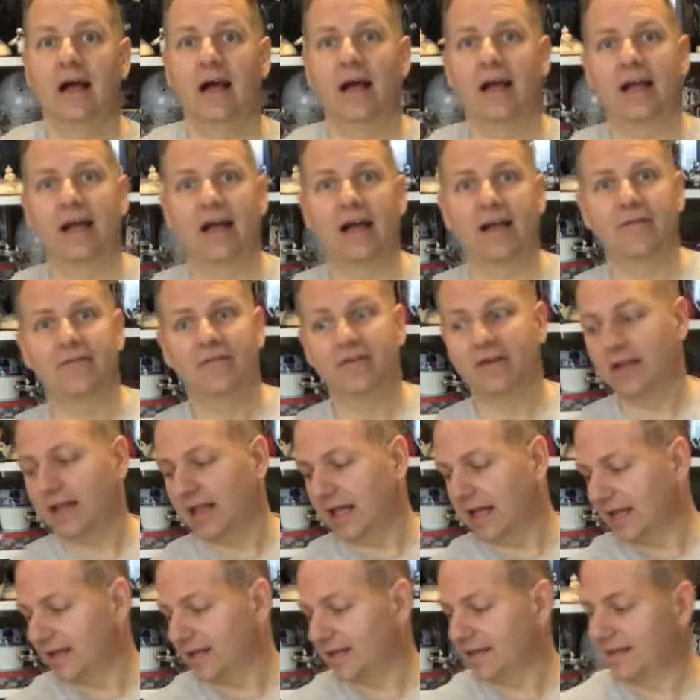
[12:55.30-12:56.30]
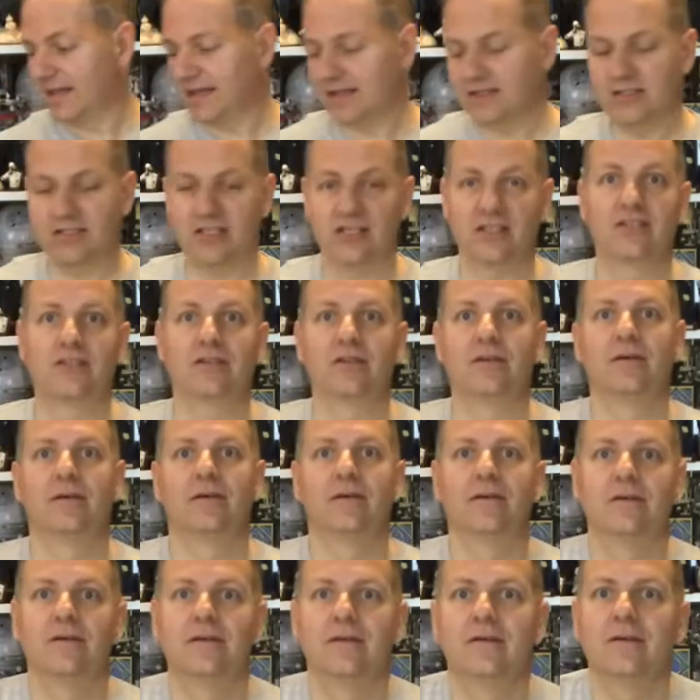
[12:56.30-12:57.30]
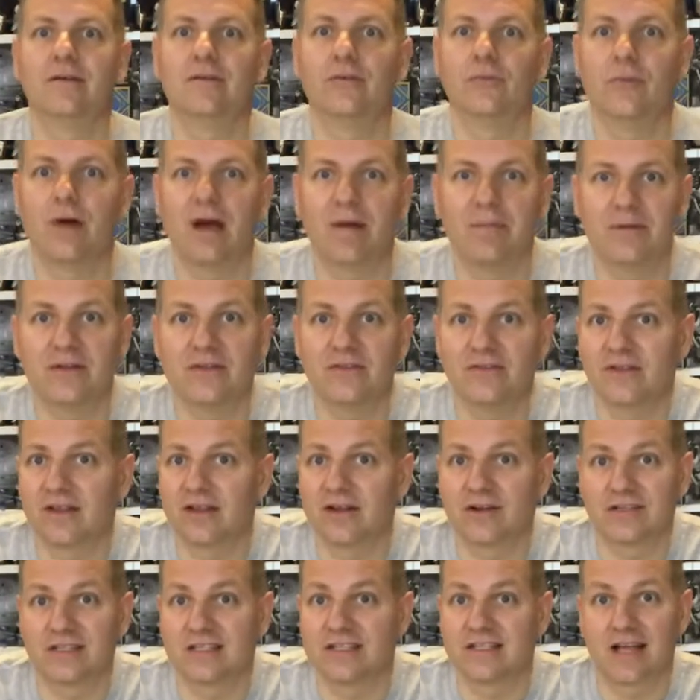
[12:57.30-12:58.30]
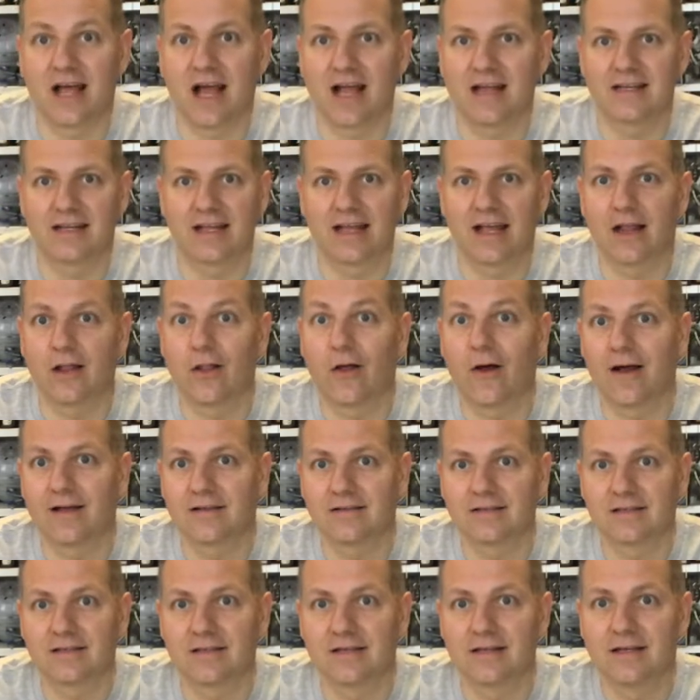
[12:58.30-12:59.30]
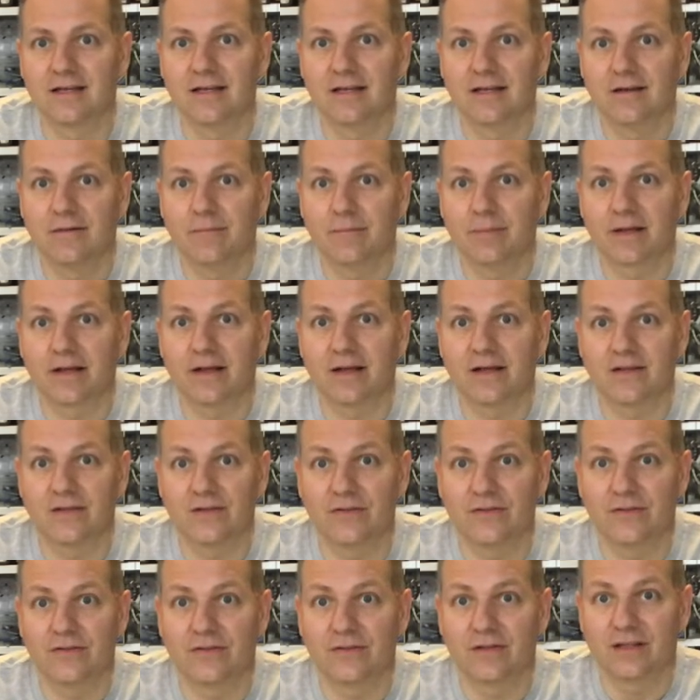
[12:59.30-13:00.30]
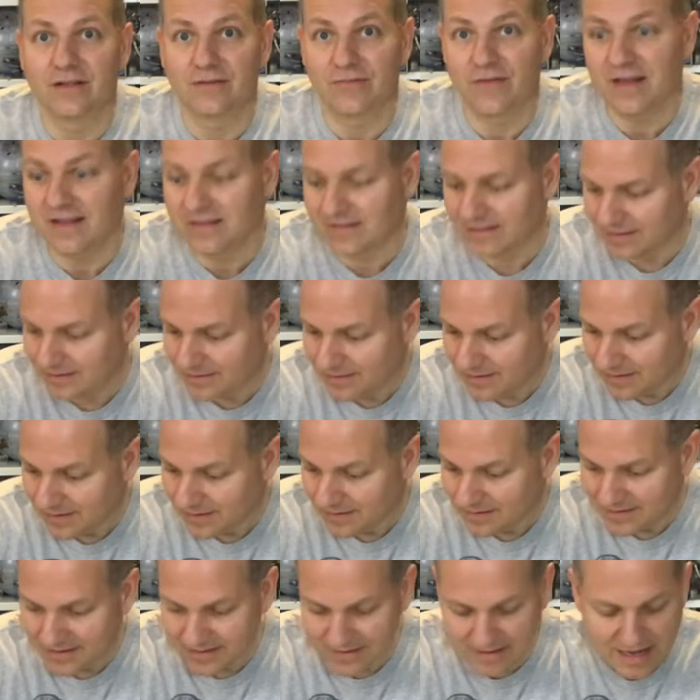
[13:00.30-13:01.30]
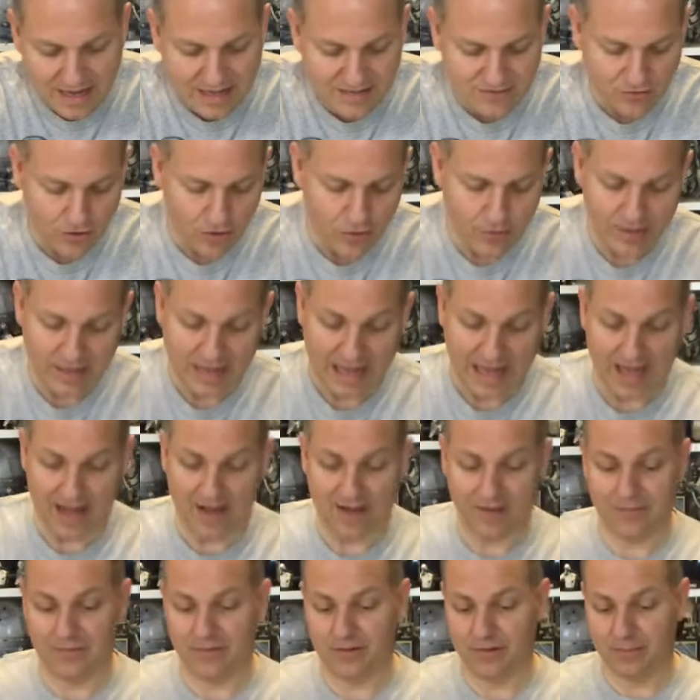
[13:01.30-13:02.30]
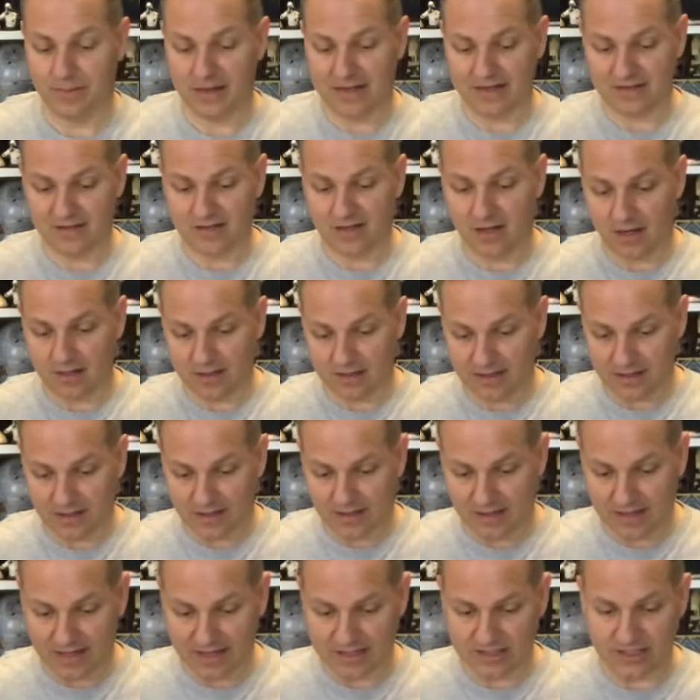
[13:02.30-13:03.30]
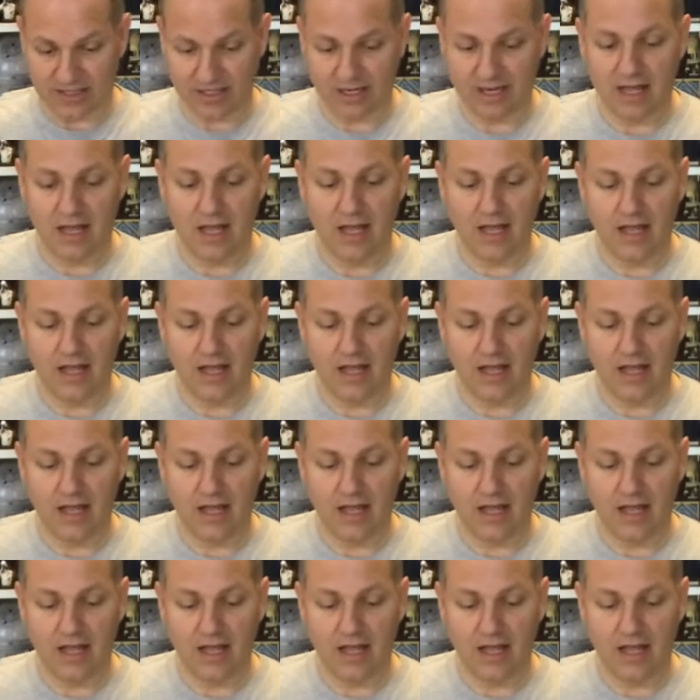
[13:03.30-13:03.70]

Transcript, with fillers: I kind of feel like that's just weapons that are designed to get lost. Because let's face it, these guys already have the biggest gun in the collection.